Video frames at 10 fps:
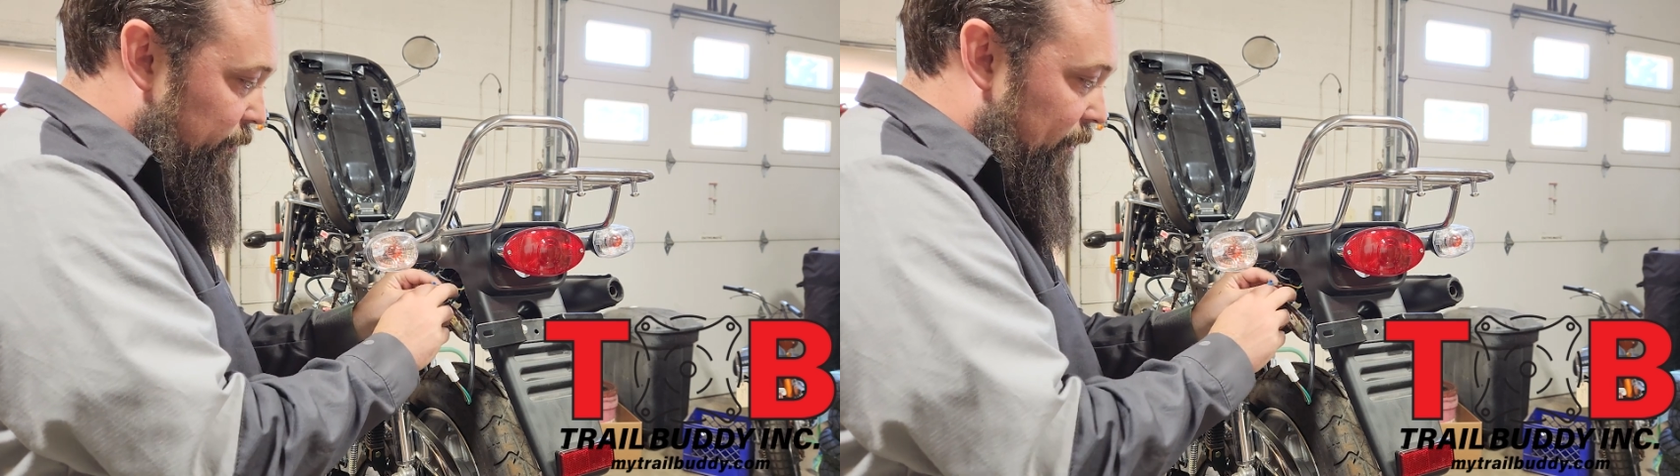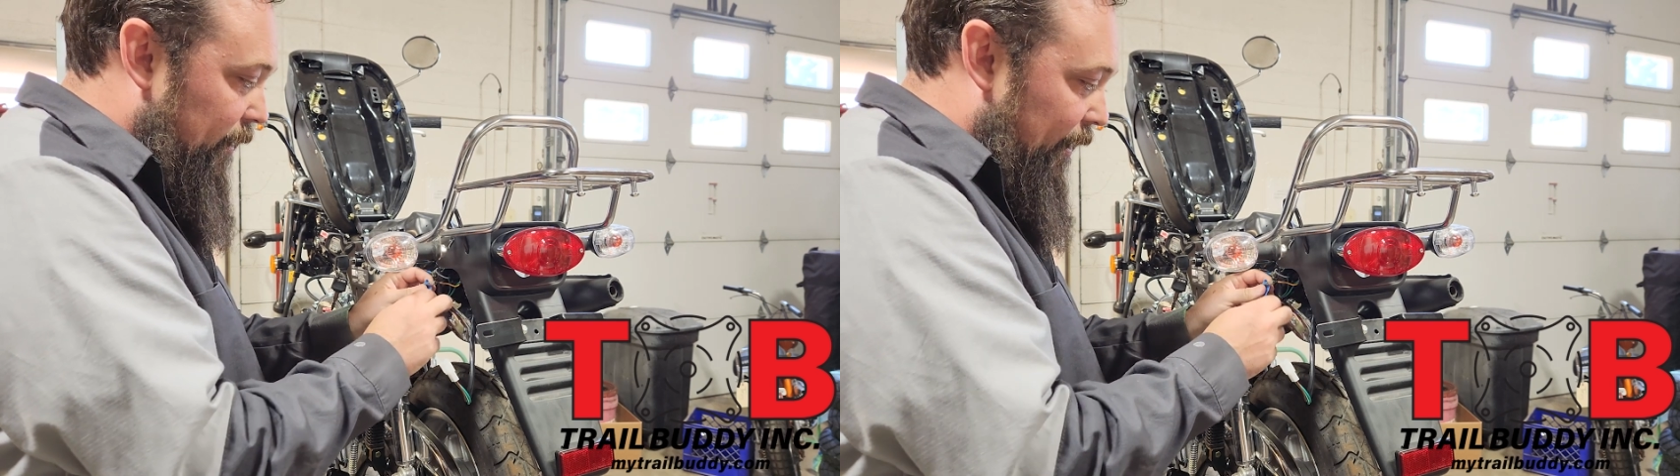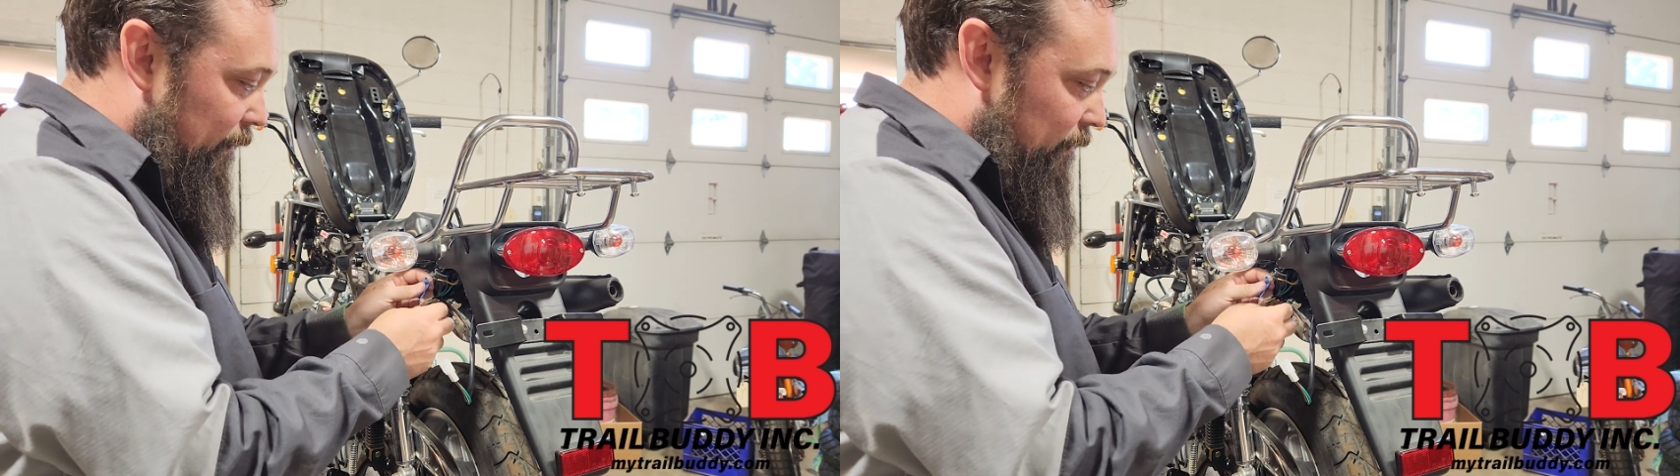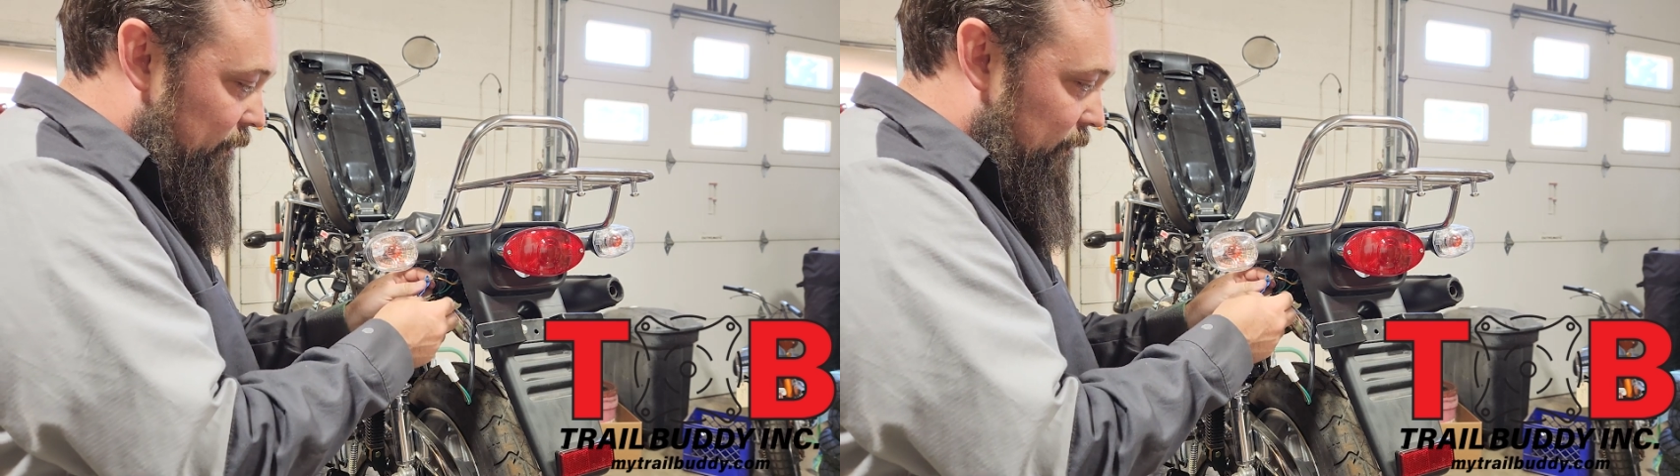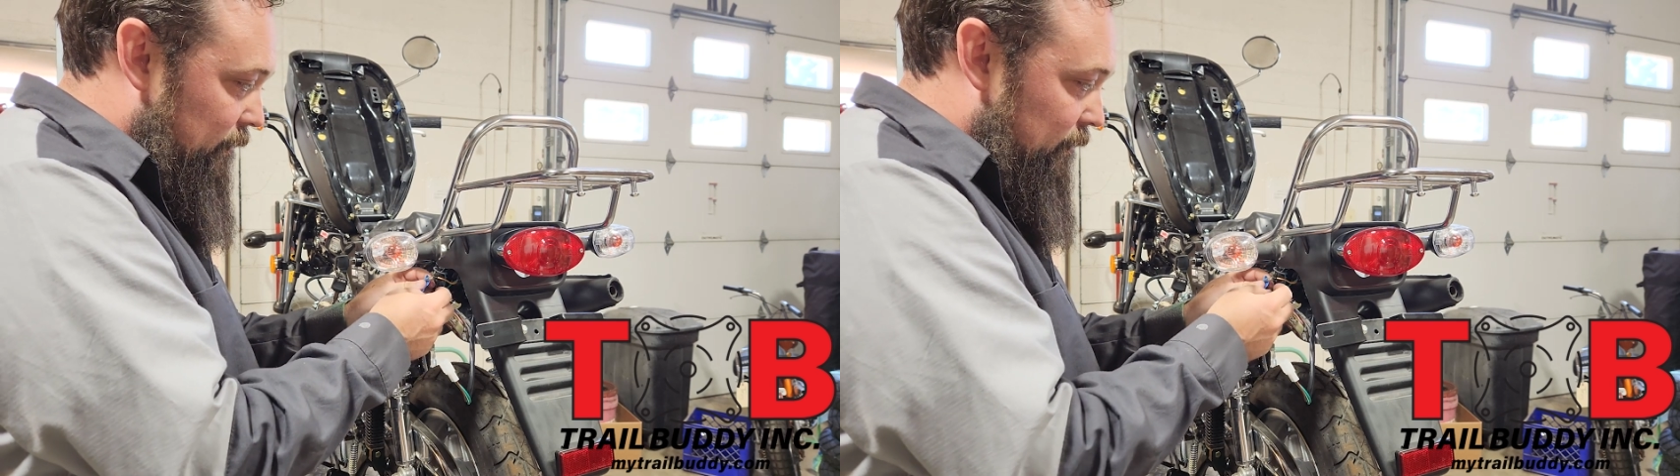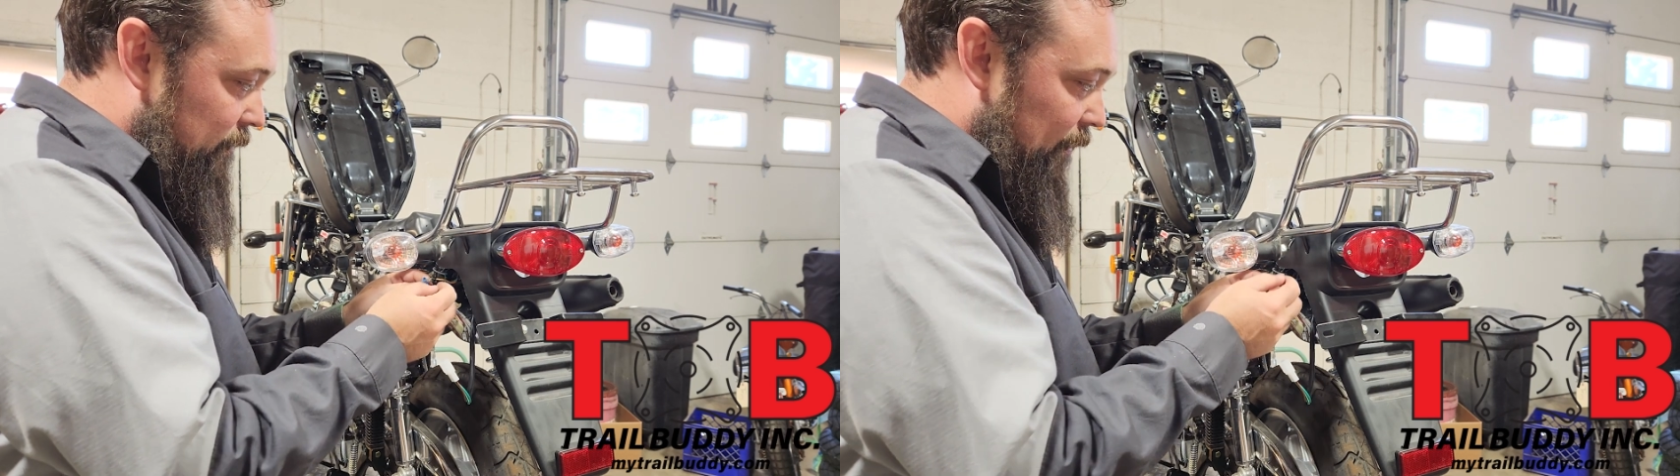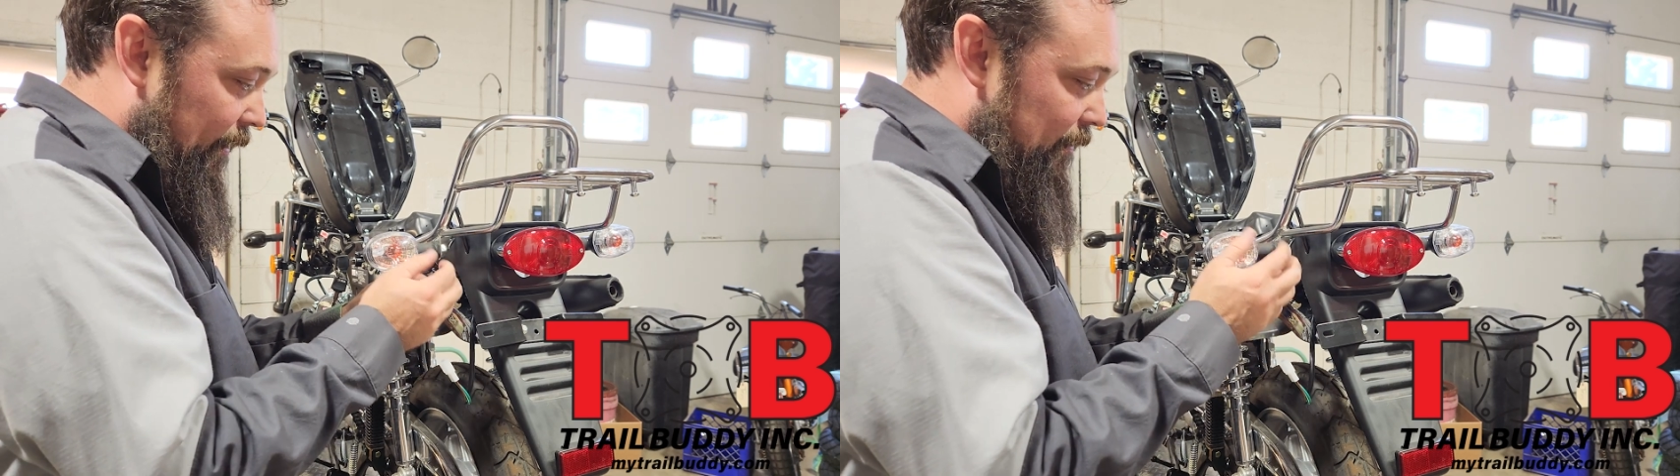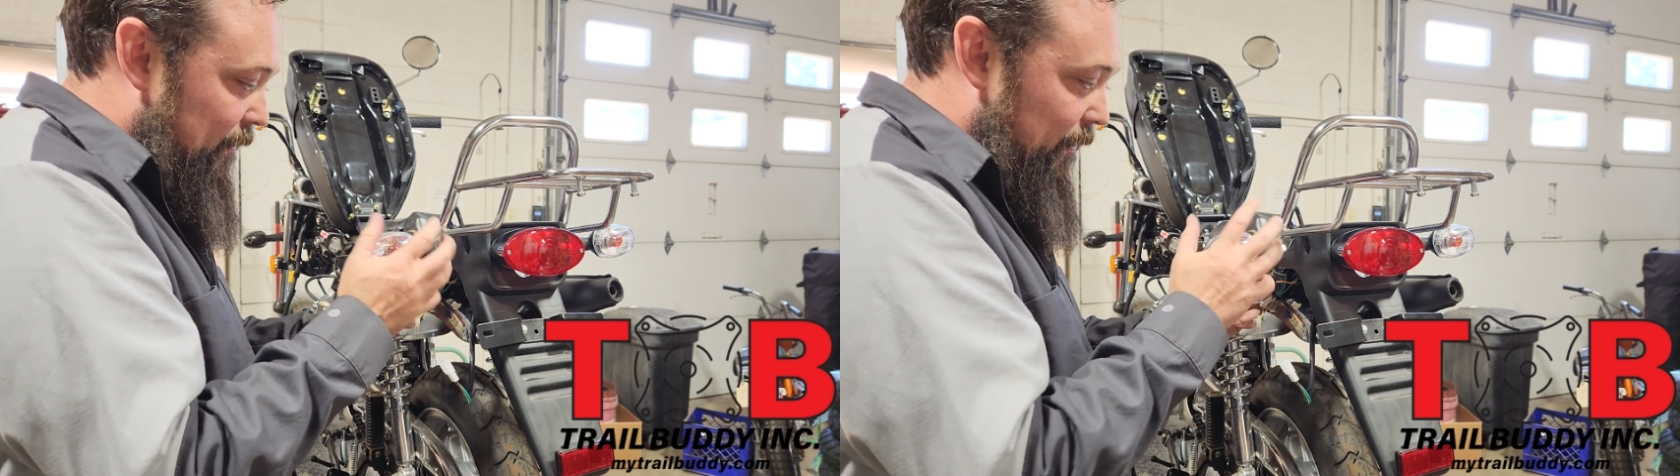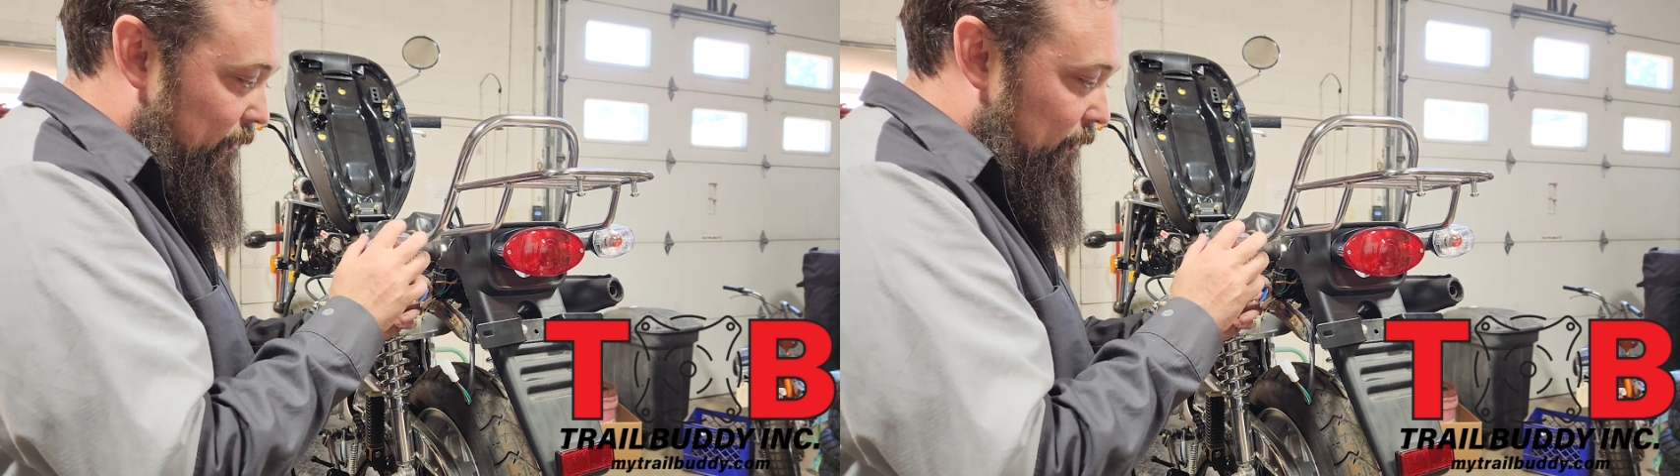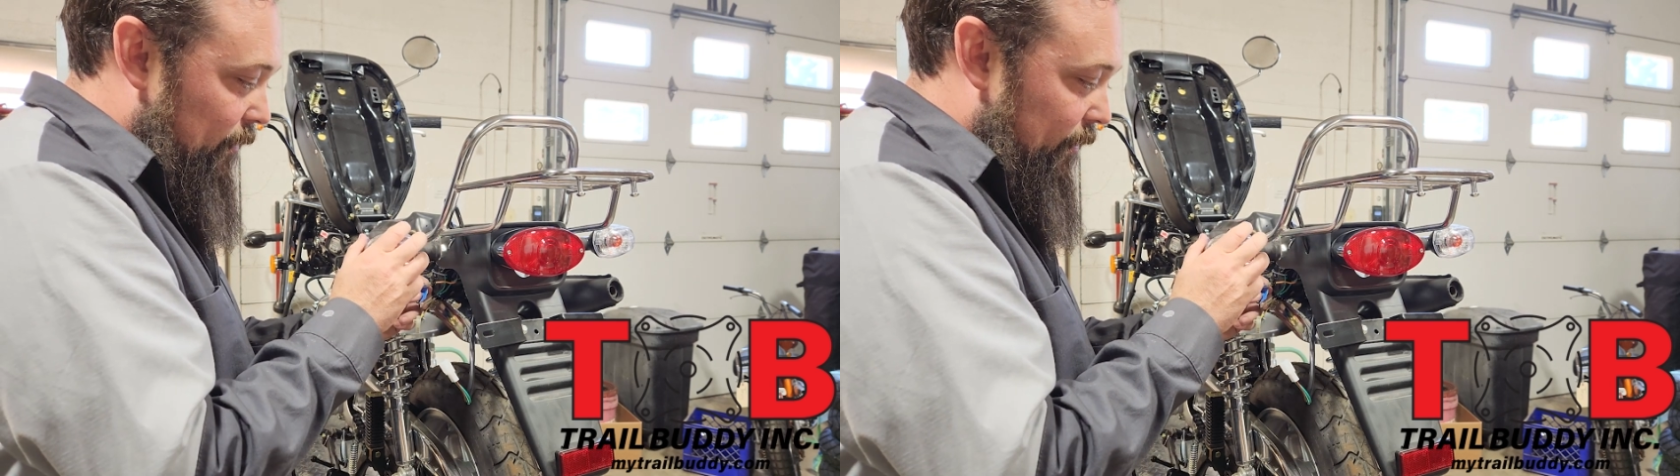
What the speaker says: But again, like these,